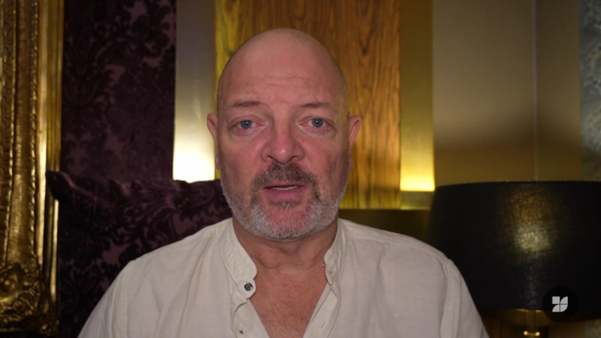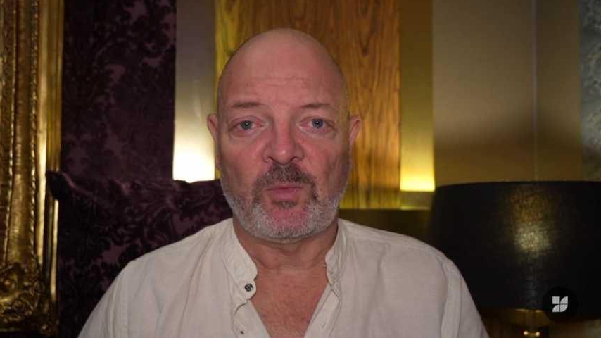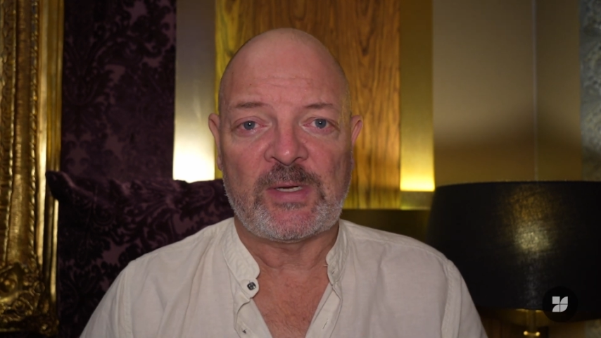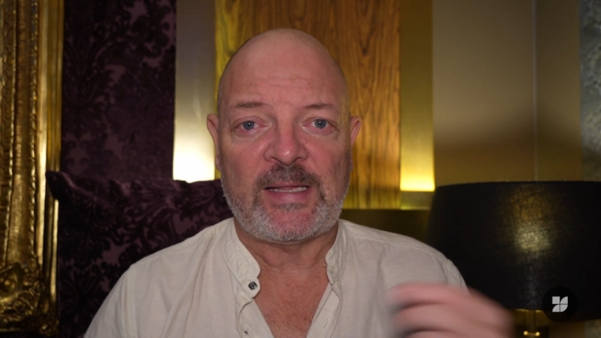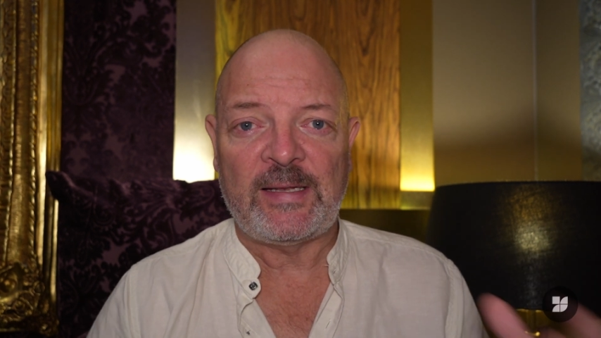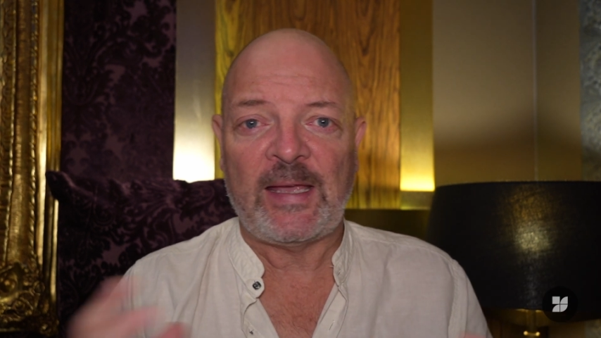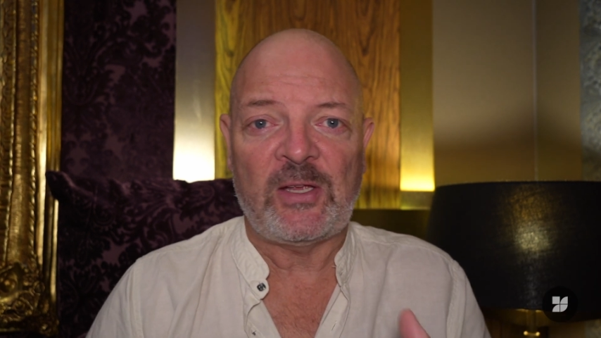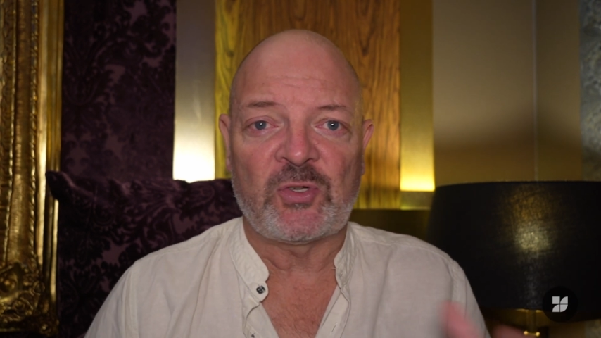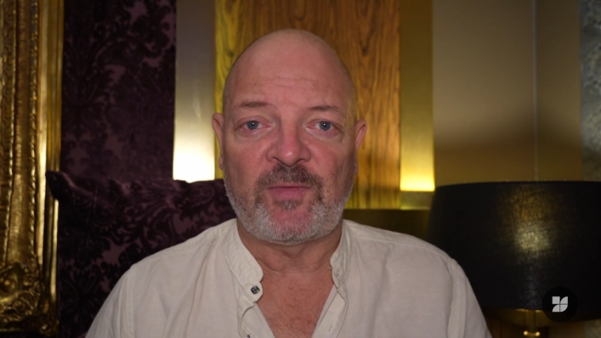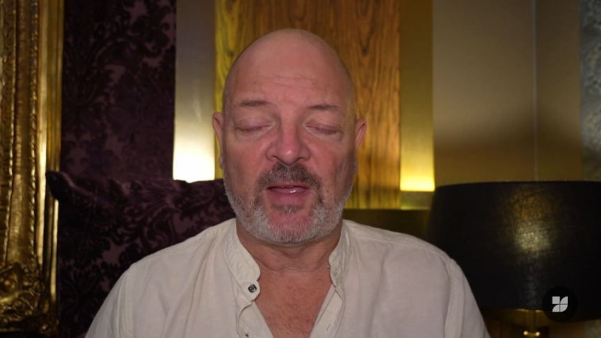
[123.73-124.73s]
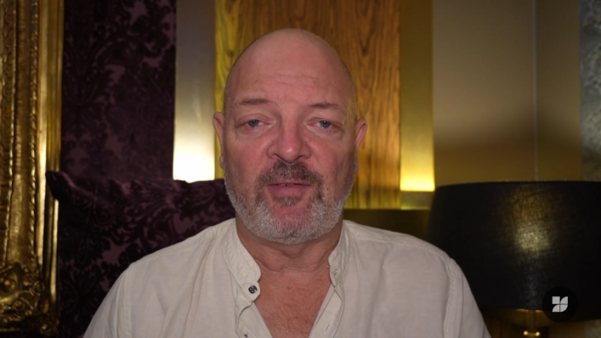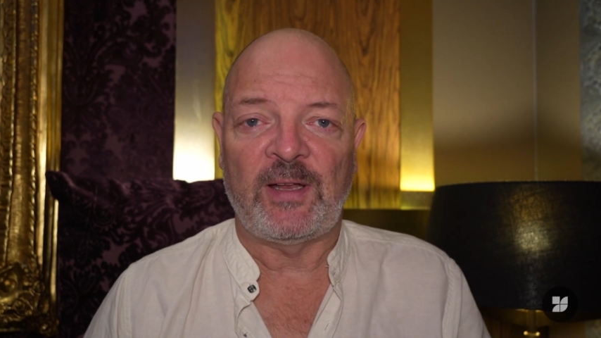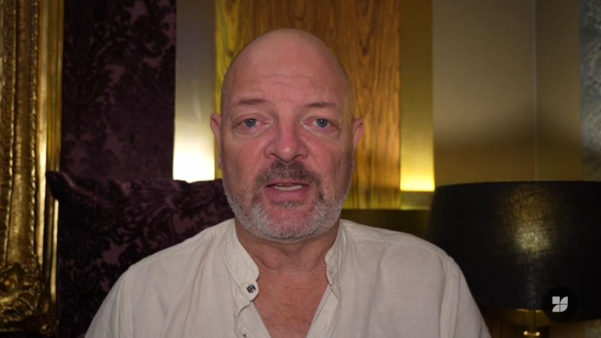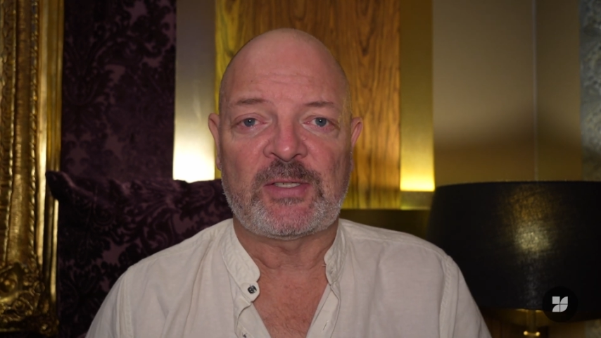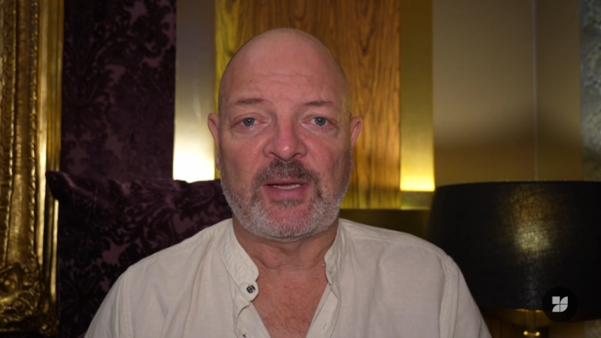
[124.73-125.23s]
And what is the nature of that
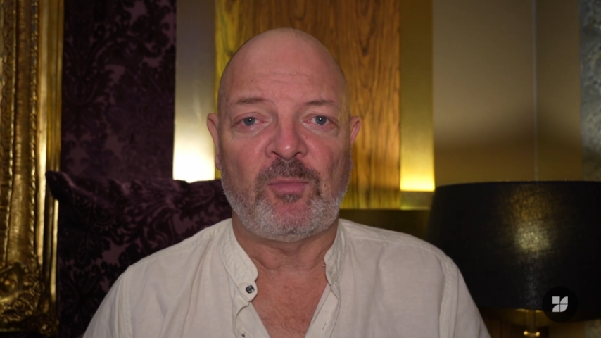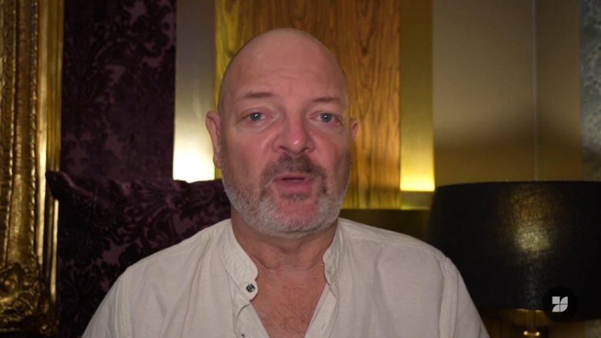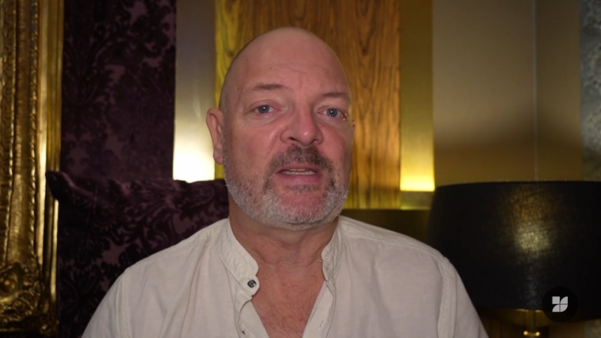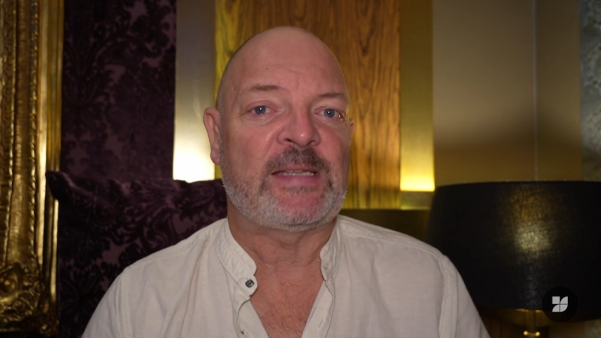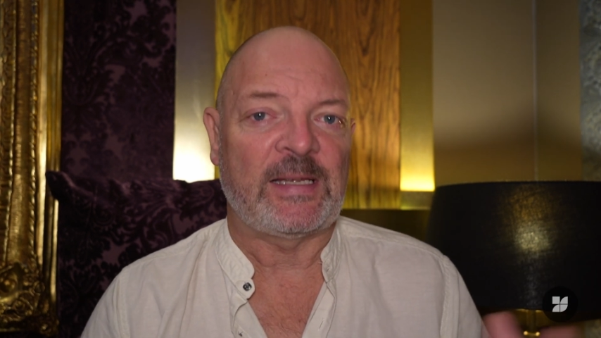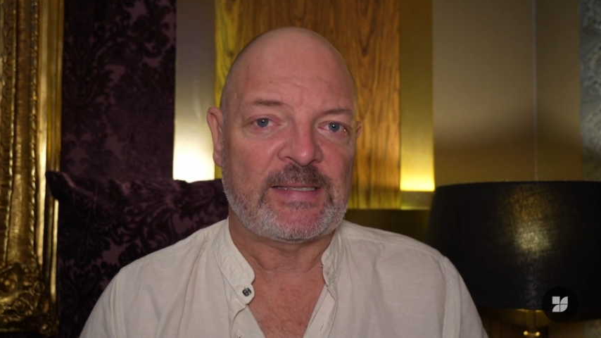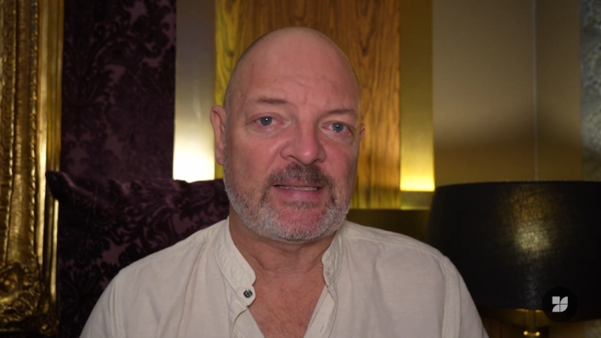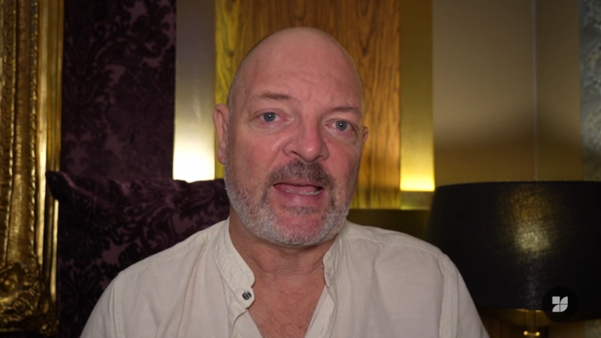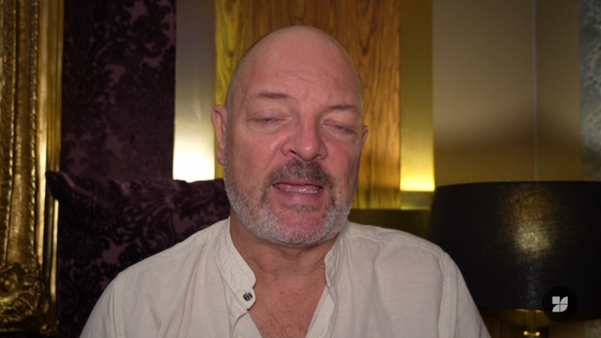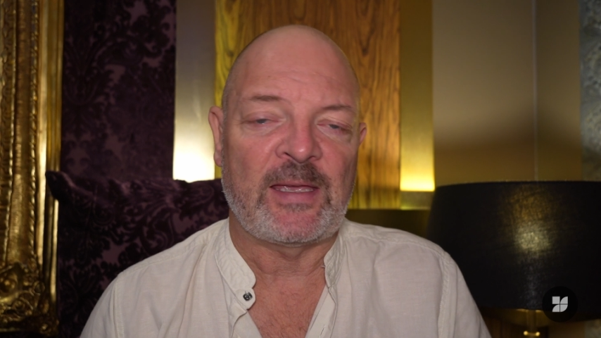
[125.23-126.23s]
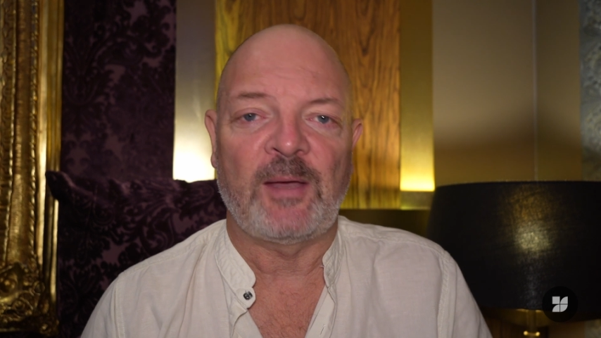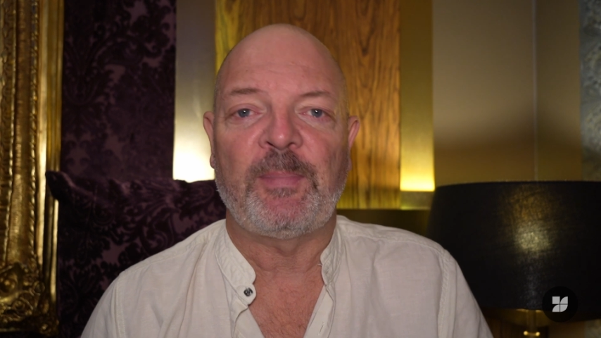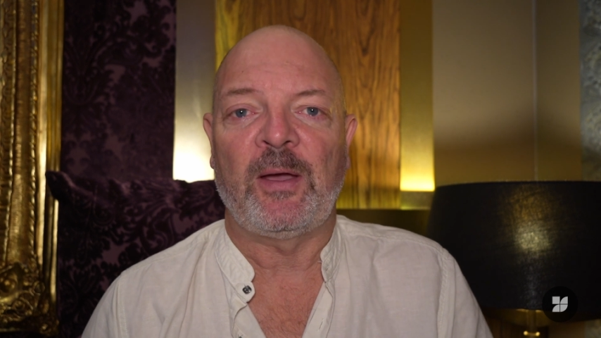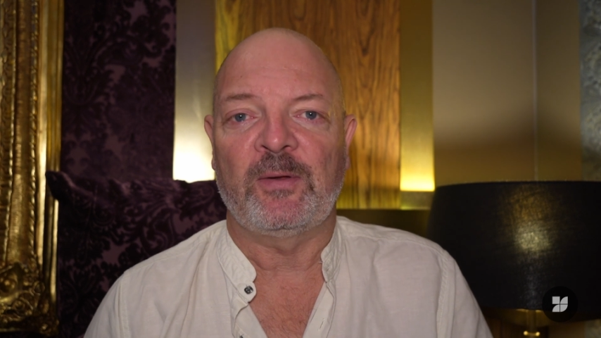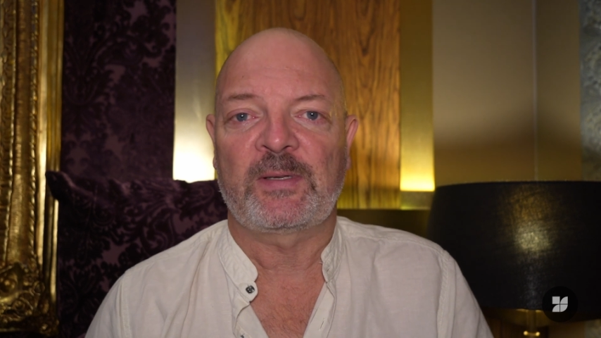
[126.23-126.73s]
relationship? And what does that say
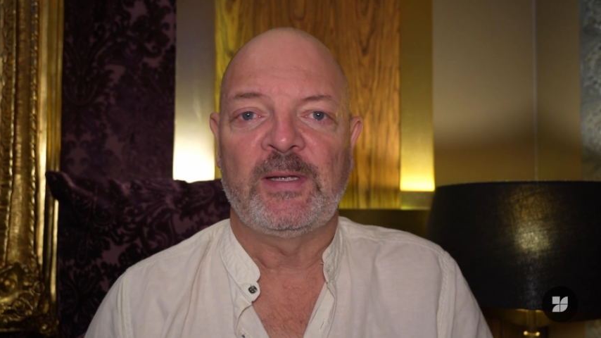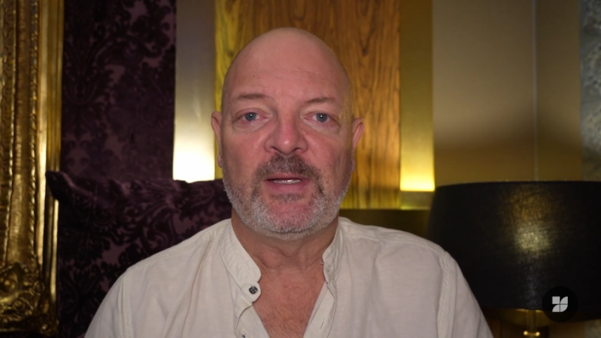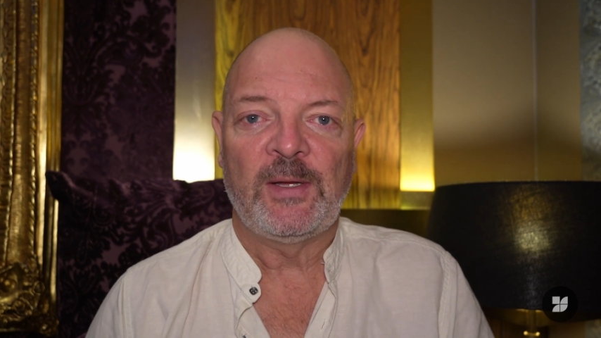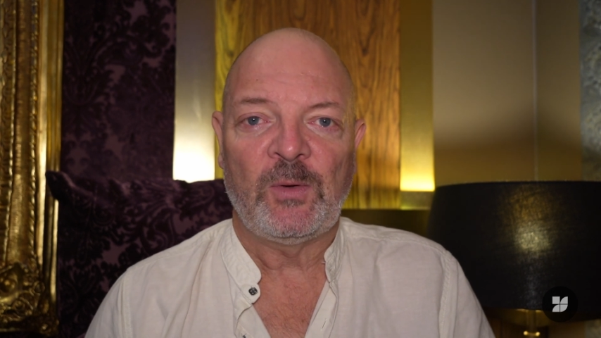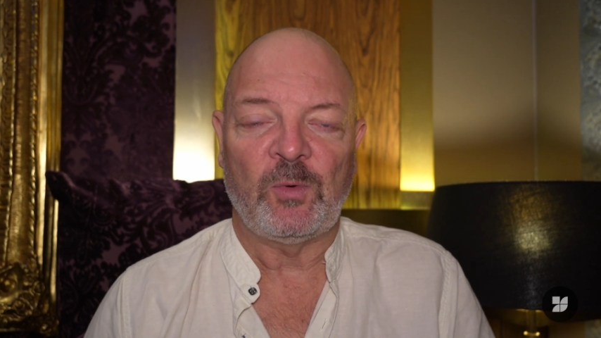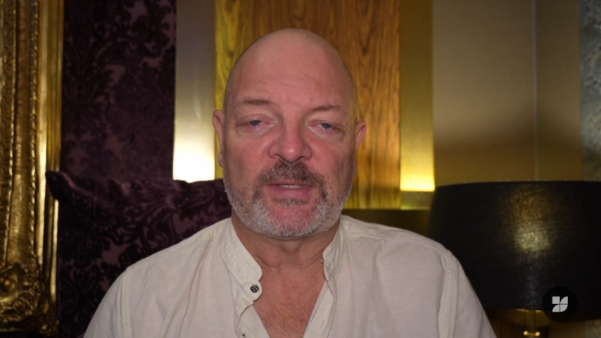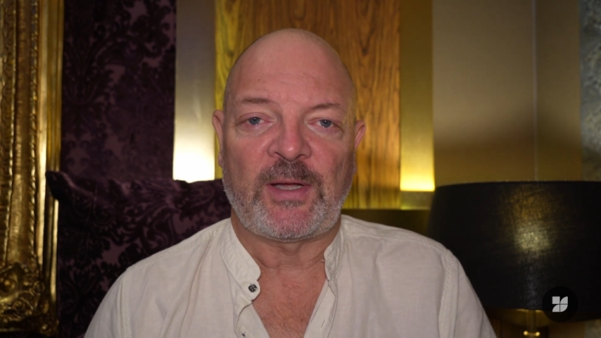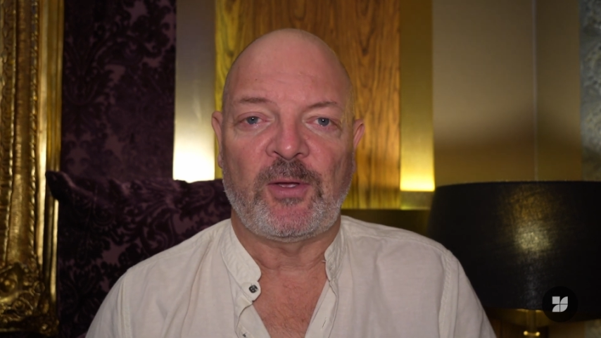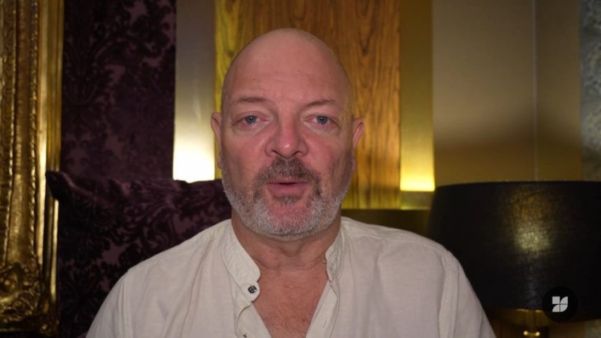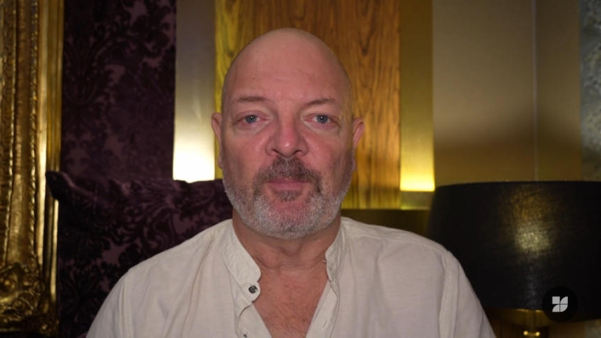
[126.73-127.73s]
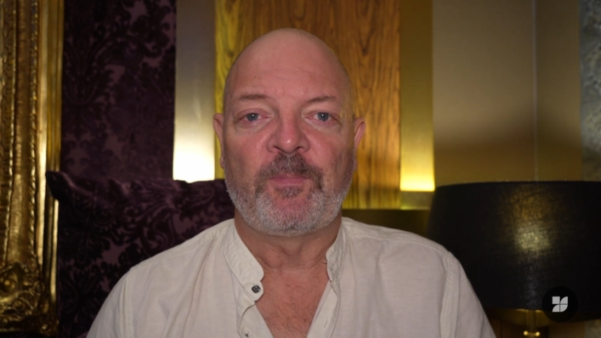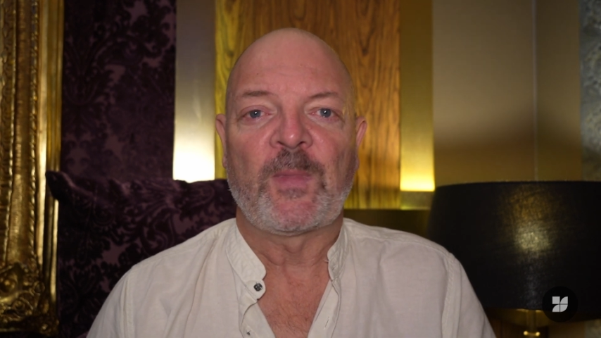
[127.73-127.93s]
about what's going on?